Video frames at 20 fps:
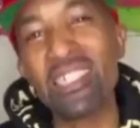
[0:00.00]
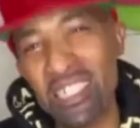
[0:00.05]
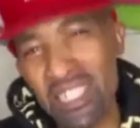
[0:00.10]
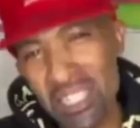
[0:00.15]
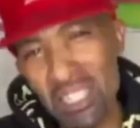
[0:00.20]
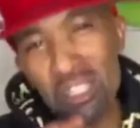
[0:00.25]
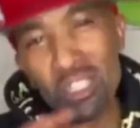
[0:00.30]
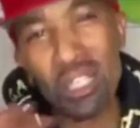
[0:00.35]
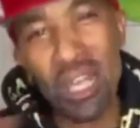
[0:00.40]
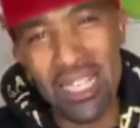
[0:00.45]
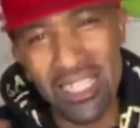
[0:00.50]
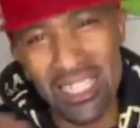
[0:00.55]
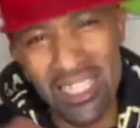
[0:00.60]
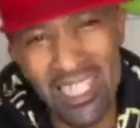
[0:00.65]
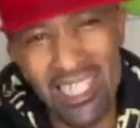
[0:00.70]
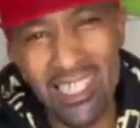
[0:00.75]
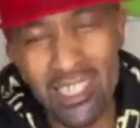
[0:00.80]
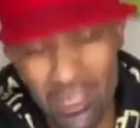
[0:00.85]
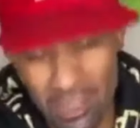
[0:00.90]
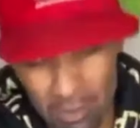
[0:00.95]
In
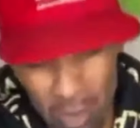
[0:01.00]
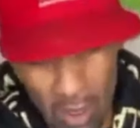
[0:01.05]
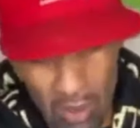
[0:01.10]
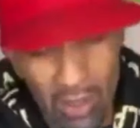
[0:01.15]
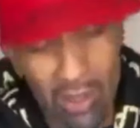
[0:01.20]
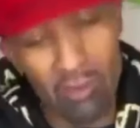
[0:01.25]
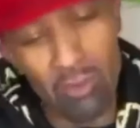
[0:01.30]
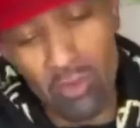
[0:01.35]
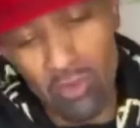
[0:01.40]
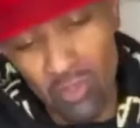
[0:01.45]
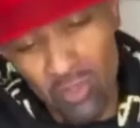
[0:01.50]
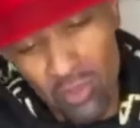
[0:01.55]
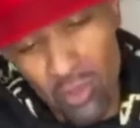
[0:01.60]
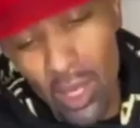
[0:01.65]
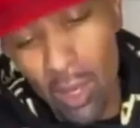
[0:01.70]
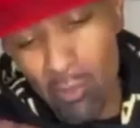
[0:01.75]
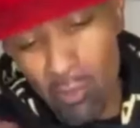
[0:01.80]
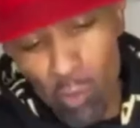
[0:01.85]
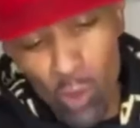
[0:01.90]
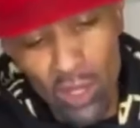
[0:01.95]
transition mode,
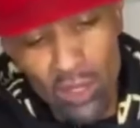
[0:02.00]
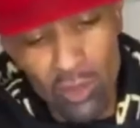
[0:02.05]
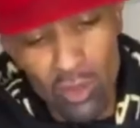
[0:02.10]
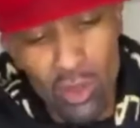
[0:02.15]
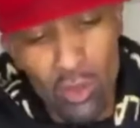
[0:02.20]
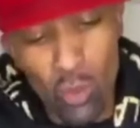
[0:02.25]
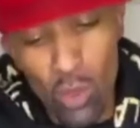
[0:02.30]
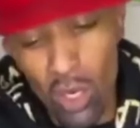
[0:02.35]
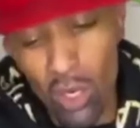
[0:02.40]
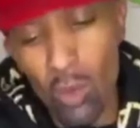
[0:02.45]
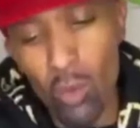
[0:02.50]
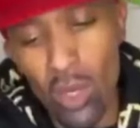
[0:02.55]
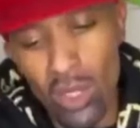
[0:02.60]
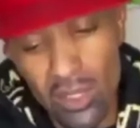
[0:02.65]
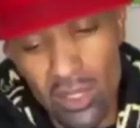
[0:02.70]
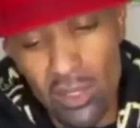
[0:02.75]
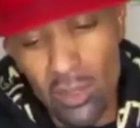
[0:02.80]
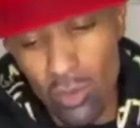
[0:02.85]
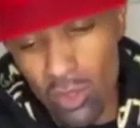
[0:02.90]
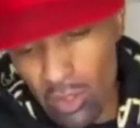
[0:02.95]
I'm wondering what
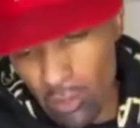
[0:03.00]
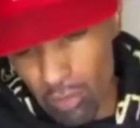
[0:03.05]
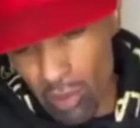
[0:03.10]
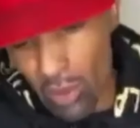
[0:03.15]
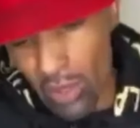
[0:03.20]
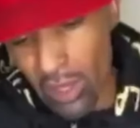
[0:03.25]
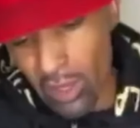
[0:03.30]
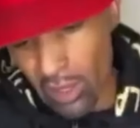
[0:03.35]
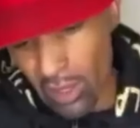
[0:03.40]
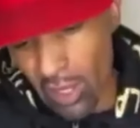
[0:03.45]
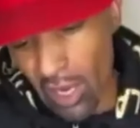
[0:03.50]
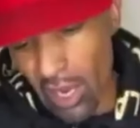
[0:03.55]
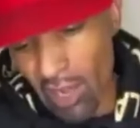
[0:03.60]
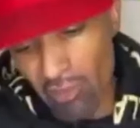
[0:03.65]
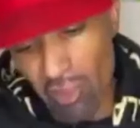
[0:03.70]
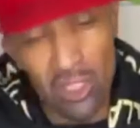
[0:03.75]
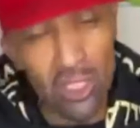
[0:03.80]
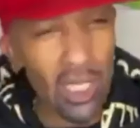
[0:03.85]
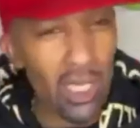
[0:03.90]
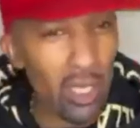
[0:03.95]
ones I want to put in.
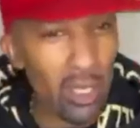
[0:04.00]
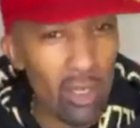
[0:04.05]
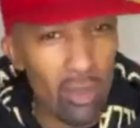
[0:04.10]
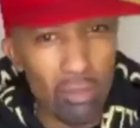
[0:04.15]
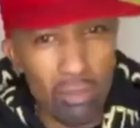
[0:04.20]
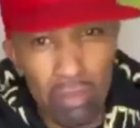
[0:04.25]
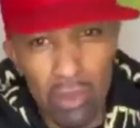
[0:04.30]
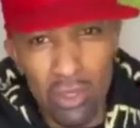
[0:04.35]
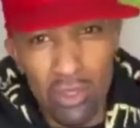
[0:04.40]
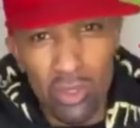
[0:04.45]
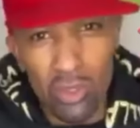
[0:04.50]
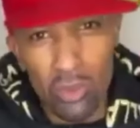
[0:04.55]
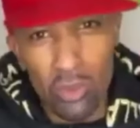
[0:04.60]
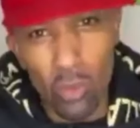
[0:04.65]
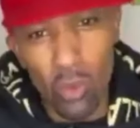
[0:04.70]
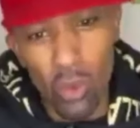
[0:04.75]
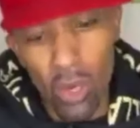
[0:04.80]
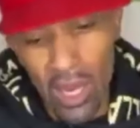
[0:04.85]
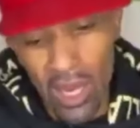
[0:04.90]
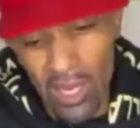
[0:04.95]
Either yellow, blue,
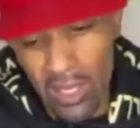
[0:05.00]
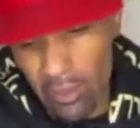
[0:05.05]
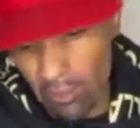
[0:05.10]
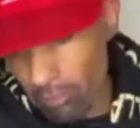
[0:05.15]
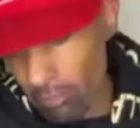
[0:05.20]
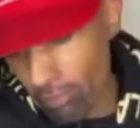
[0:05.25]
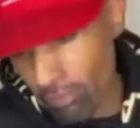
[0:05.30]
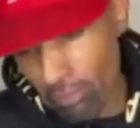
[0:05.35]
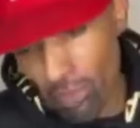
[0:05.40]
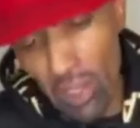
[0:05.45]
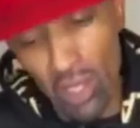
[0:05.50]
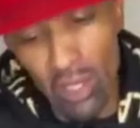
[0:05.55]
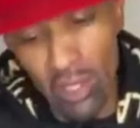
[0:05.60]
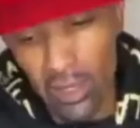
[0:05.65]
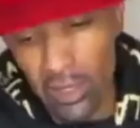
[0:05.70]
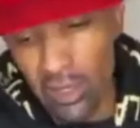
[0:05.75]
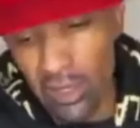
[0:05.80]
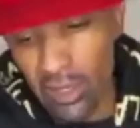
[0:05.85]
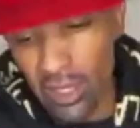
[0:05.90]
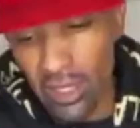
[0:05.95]
white,
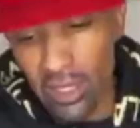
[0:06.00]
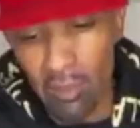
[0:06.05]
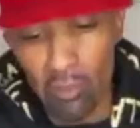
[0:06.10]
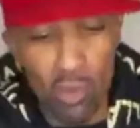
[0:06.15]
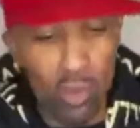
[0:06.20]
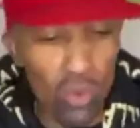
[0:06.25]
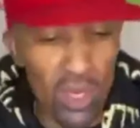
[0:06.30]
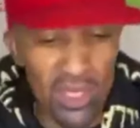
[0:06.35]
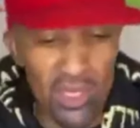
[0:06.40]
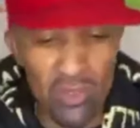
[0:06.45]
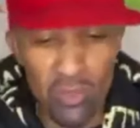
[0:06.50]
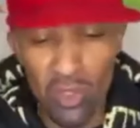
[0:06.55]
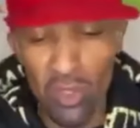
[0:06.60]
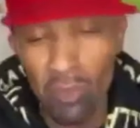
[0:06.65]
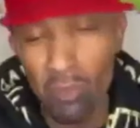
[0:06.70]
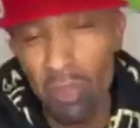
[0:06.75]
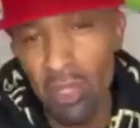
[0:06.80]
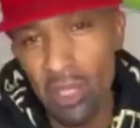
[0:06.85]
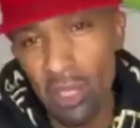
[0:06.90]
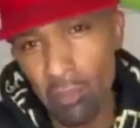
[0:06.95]
burgundy. I'm always
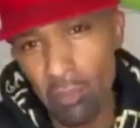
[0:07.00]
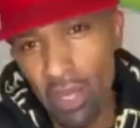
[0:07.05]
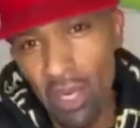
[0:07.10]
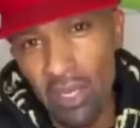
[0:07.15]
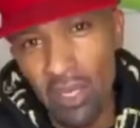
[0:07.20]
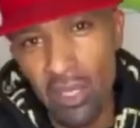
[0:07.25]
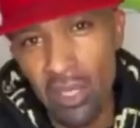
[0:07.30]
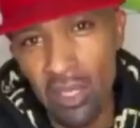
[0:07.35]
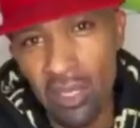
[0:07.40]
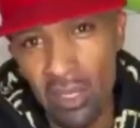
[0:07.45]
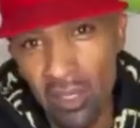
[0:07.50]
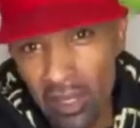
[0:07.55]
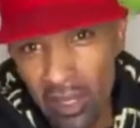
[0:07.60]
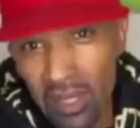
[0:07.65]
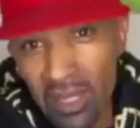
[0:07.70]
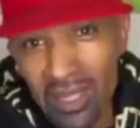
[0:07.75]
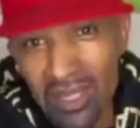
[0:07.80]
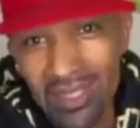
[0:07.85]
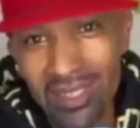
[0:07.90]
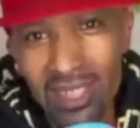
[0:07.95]
flipping them, but yeah,
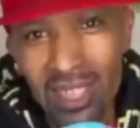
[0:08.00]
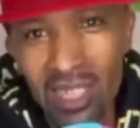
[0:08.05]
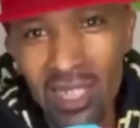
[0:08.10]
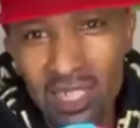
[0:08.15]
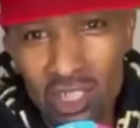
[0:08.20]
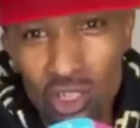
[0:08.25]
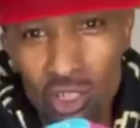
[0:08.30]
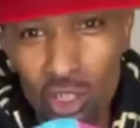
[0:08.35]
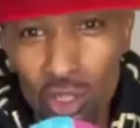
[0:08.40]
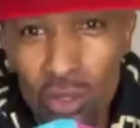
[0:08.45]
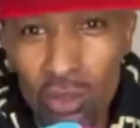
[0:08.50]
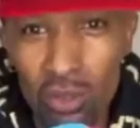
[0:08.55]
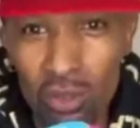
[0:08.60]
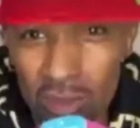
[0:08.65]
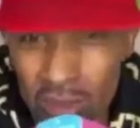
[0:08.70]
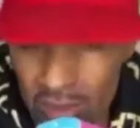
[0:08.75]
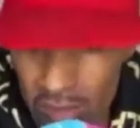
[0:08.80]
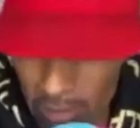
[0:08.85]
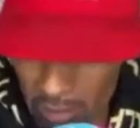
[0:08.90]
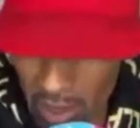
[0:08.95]
this shoe,
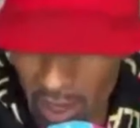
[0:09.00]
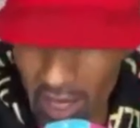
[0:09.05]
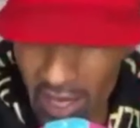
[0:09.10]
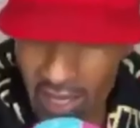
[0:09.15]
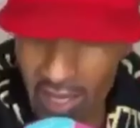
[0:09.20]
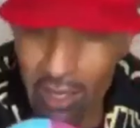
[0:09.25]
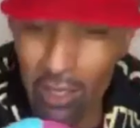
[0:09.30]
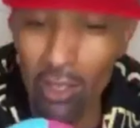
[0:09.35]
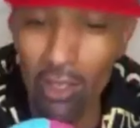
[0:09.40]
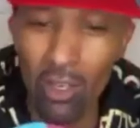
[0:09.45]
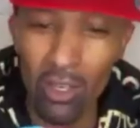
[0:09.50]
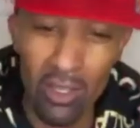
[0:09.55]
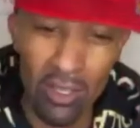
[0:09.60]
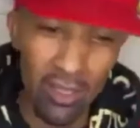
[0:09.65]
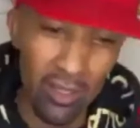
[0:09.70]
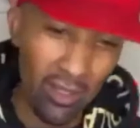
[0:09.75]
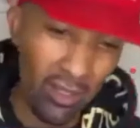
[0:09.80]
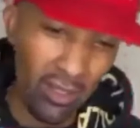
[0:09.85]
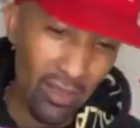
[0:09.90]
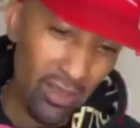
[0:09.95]
my
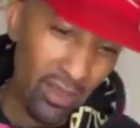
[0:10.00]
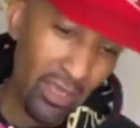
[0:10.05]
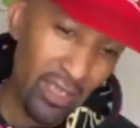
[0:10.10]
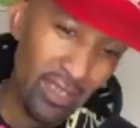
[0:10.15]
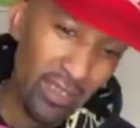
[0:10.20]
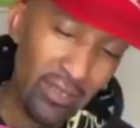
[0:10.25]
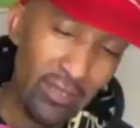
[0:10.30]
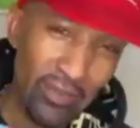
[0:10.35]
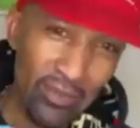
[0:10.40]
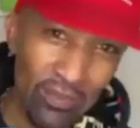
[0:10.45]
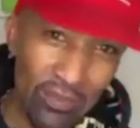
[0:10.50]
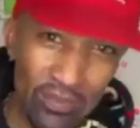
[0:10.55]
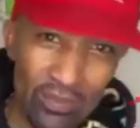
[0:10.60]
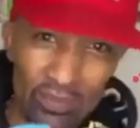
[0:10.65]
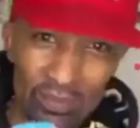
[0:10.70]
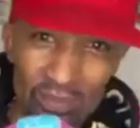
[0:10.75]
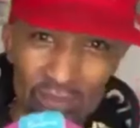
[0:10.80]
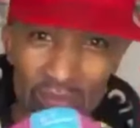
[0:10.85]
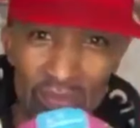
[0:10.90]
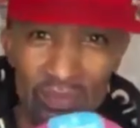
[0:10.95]
God. Hold
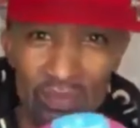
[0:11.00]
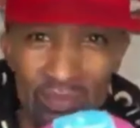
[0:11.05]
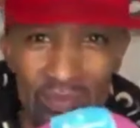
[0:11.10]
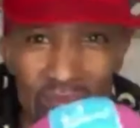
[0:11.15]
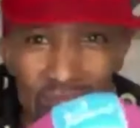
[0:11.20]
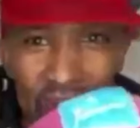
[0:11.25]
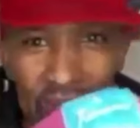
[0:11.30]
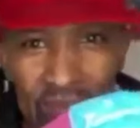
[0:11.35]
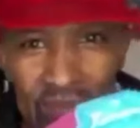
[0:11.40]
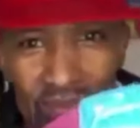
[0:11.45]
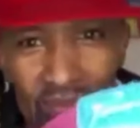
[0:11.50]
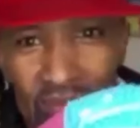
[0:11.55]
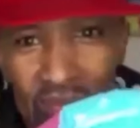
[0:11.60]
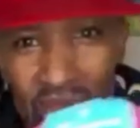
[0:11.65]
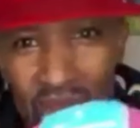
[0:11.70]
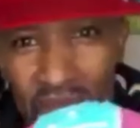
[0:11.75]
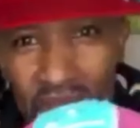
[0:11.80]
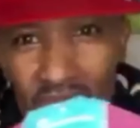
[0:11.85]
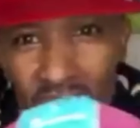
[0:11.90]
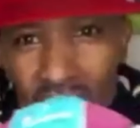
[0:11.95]
that for 2 seconds,
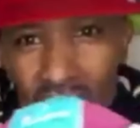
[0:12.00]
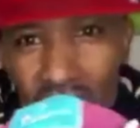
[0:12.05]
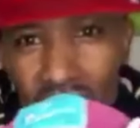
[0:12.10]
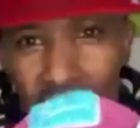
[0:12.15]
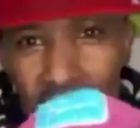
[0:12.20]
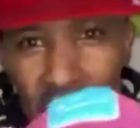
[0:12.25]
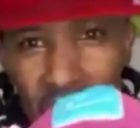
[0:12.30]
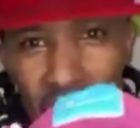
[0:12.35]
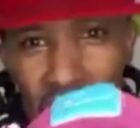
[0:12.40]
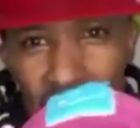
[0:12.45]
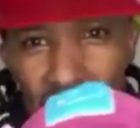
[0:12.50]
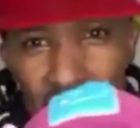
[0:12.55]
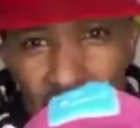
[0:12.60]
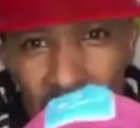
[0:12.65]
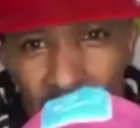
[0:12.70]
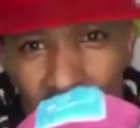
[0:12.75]
bro. So